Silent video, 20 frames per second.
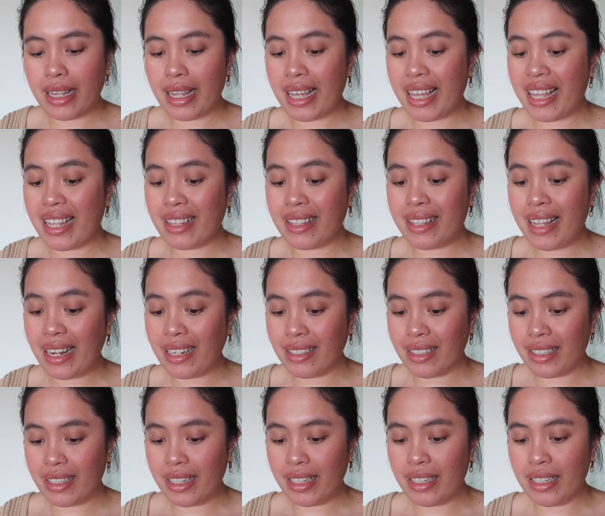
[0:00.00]

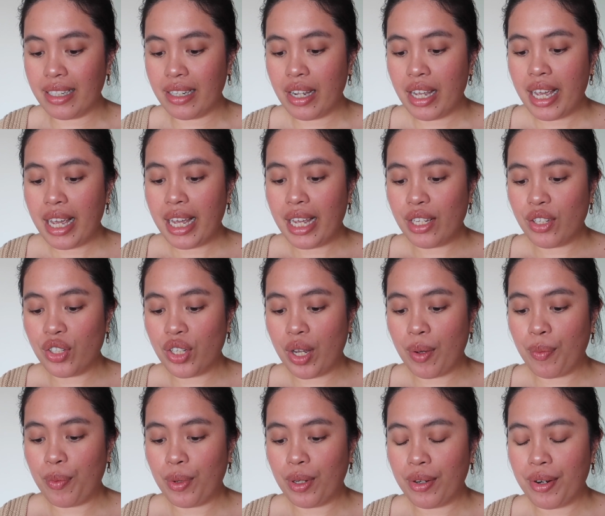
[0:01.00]
indented, its
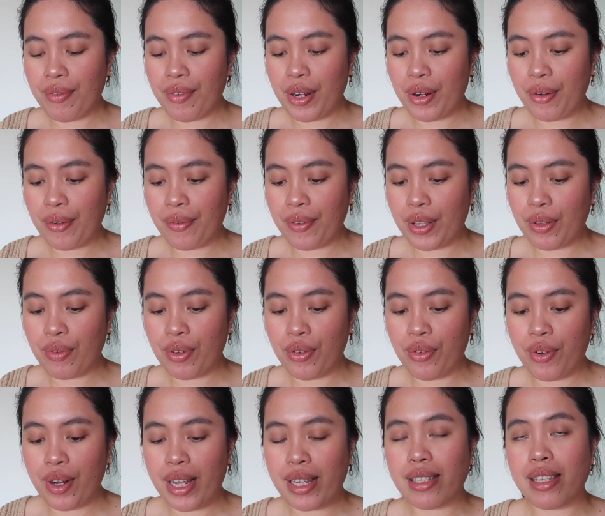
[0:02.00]
shape will reveal your feet with
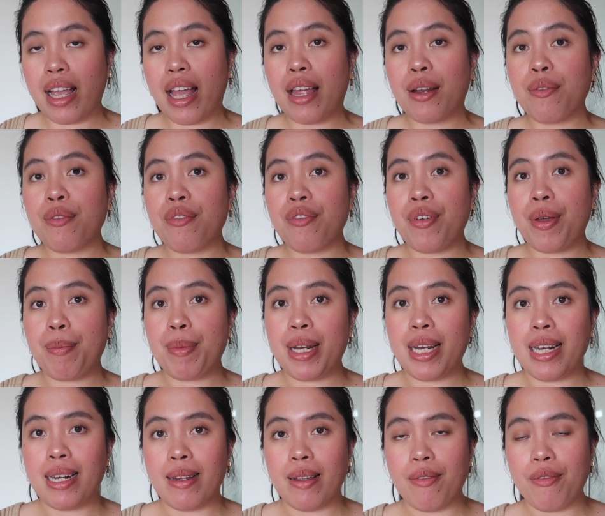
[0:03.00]
grace and
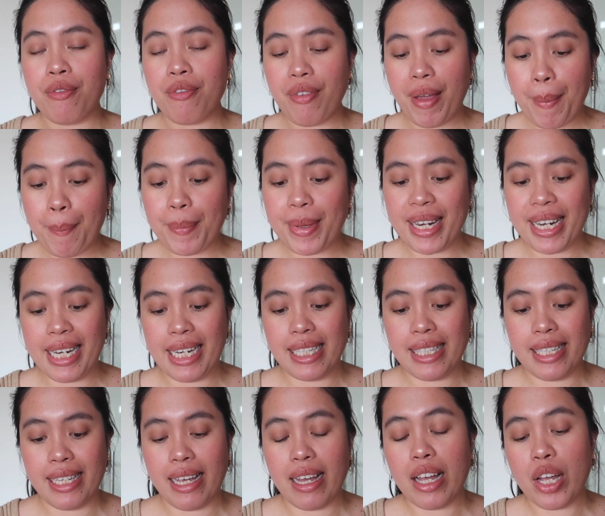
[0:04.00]

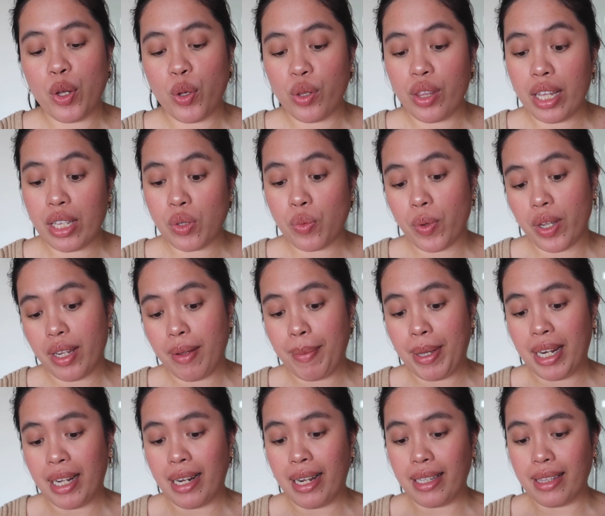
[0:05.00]
femininity. Oh, that's why they made
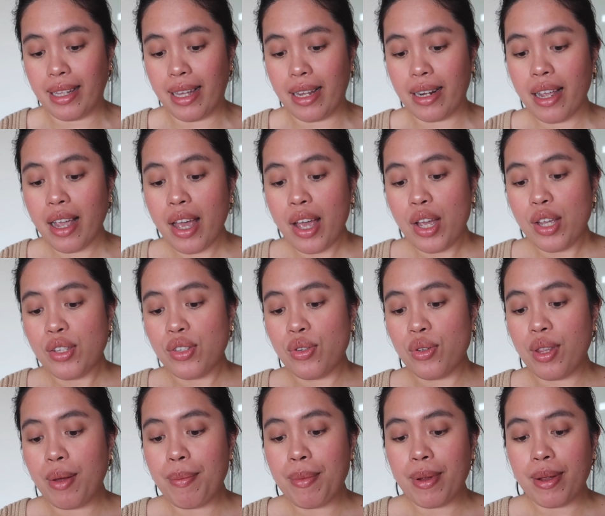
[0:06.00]
it like that. So
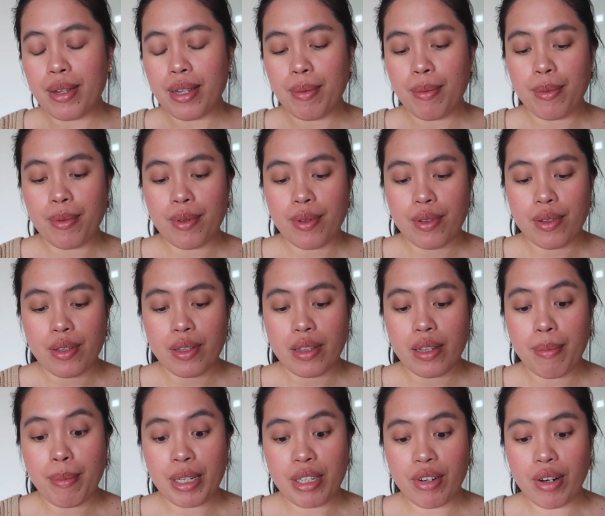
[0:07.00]
the
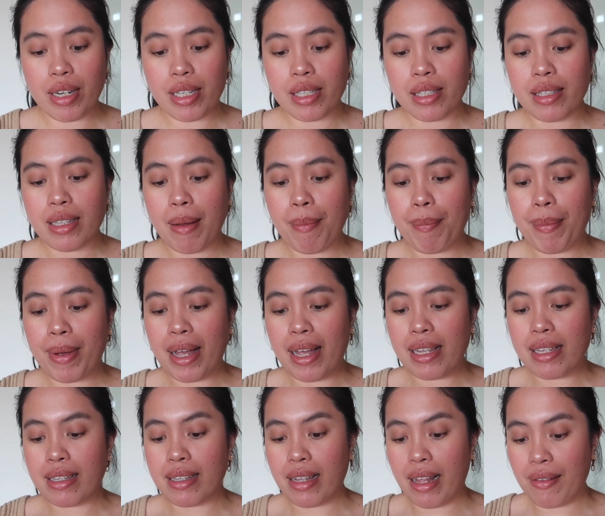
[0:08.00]
material is
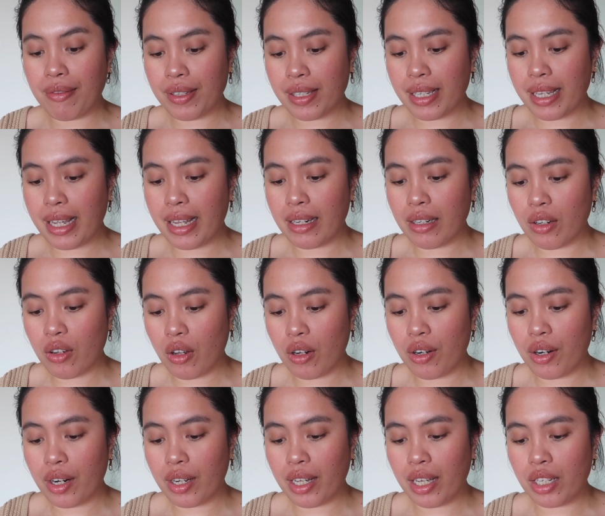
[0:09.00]
Napa calfskin,
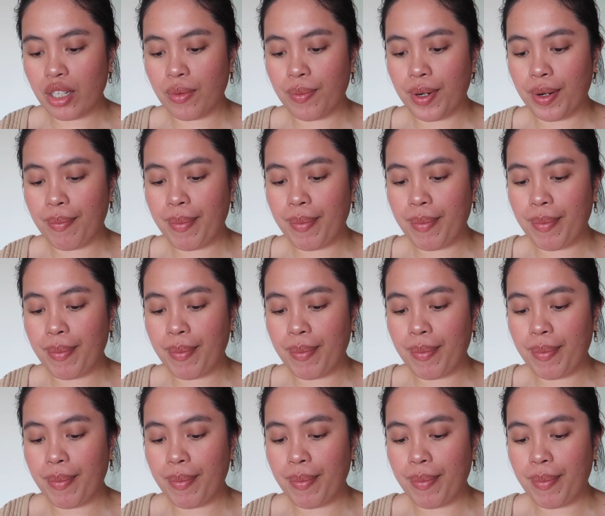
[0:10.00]
color Cashmere